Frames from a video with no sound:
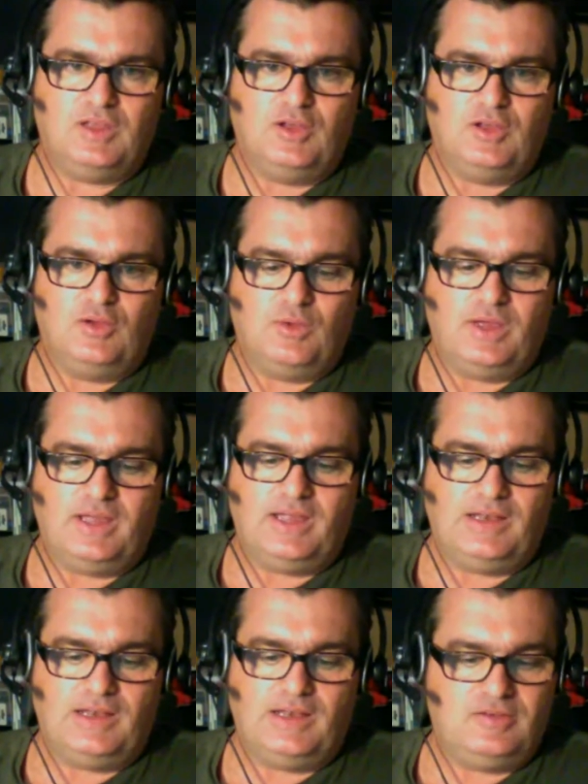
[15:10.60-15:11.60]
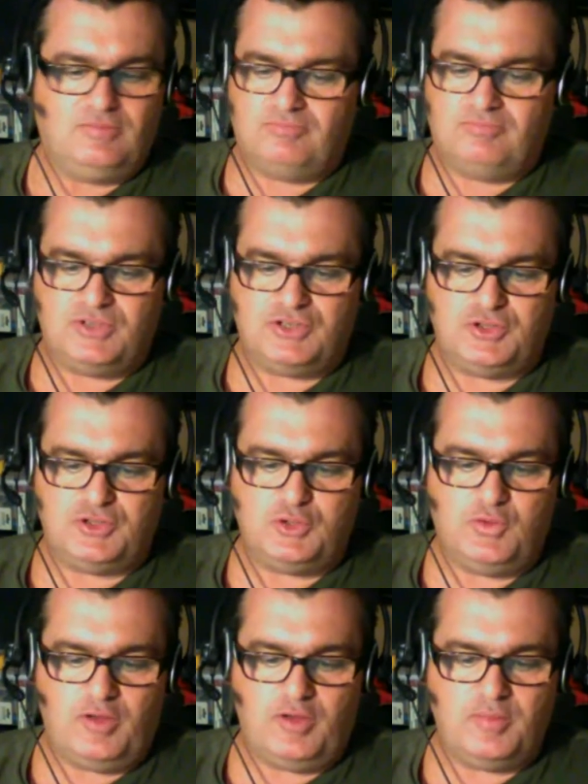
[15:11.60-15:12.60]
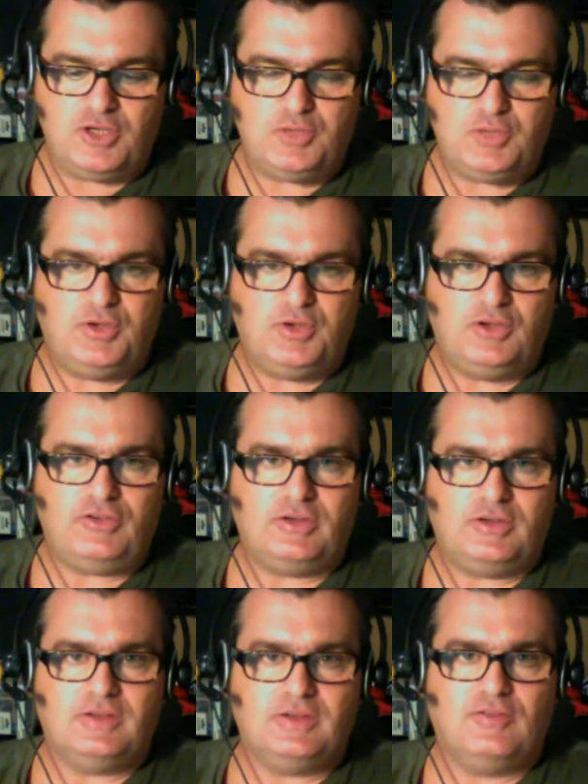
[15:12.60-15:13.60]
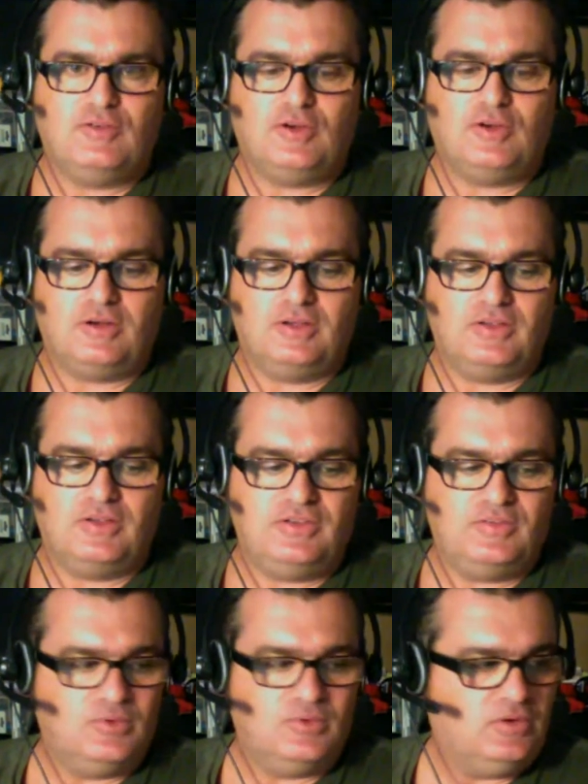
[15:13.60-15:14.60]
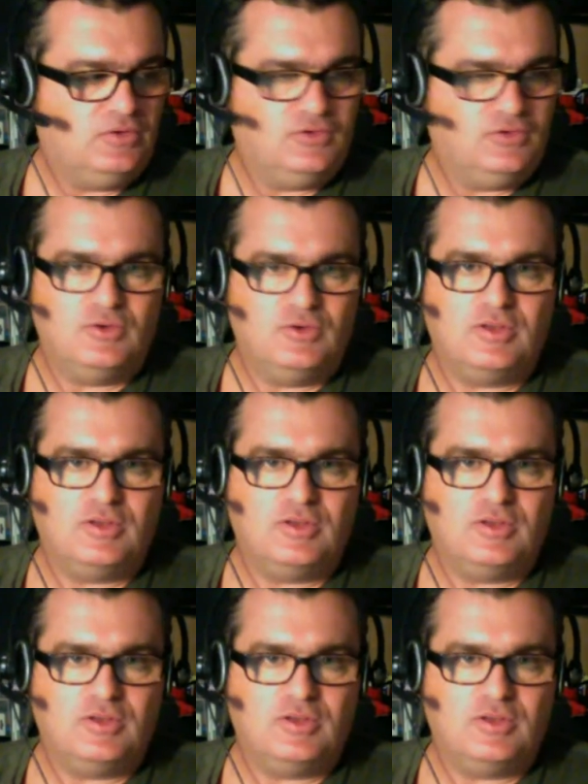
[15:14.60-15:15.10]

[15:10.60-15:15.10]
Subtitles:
Well, thank you very much, Piotr, for this small talk